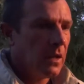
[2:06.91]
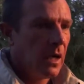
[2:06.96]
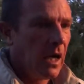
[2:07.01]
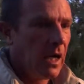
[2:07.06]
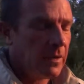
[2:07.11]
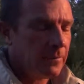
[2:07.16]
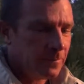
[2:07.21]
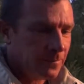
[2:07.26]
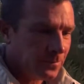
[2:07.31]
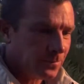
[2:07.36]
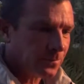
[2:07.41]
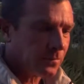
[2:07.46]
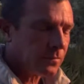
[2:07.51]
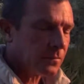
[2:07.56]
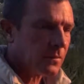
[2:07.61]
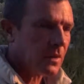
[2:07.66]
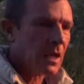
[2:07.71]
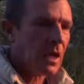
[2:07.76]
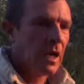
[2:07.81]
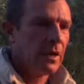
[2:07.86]

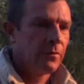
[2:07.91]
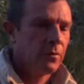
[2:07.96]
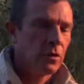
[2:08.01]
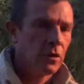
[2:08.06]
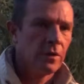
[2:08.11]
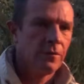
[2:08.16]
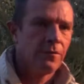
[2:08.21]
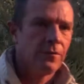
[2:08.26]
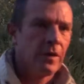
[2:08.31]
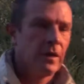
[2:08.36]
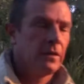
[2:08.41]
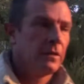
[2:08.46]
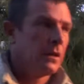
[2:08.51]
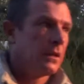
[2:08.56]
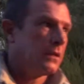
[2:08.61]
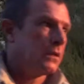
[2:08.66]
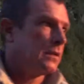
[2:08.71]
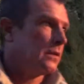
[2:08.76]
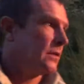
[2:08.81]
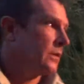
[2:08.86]
I've got a friend
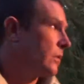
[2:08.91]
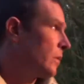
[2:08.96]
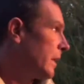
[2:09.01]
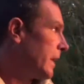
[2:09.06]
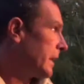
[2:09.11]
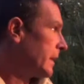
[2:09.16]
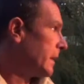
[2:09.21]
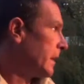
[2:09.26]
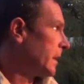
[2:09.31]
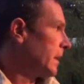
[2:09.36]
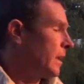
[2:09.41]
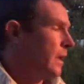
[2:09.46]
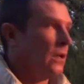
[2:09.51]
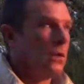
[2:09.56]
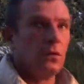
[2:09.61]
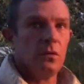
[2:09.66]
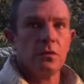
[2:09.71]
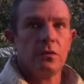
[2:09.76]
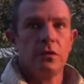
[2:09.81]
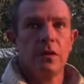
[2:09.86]
that's collecting
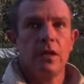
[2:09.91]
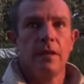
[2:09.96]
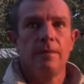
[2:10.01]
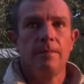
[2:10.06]
old